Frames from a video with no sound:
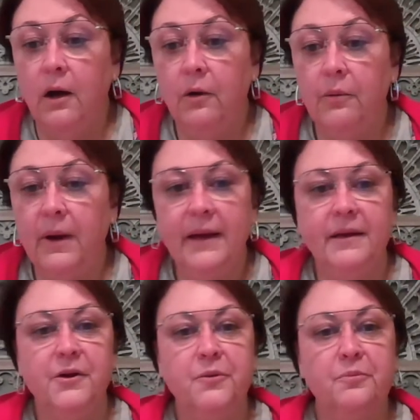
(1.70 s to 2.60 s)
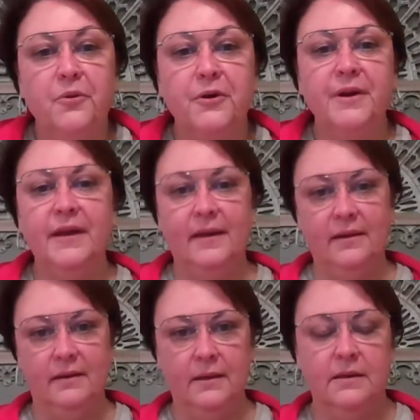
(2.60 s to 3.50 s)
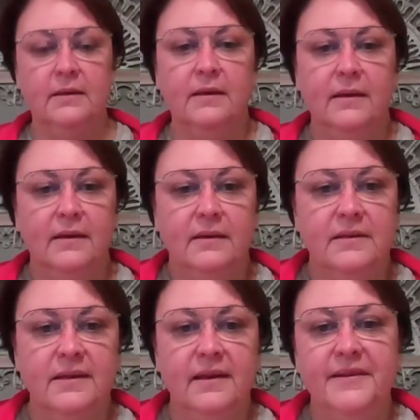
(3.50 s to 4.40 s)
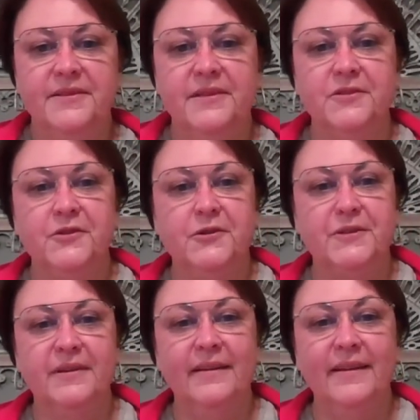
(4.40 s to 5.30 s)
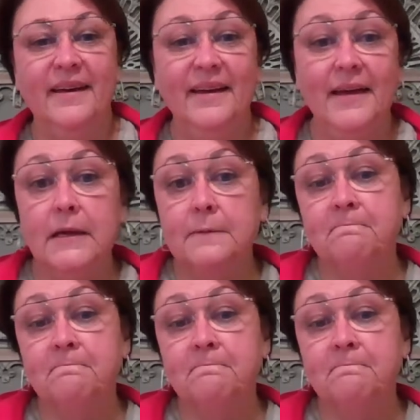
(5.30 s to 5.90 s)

All right, good morning. Today is Easter Sunday.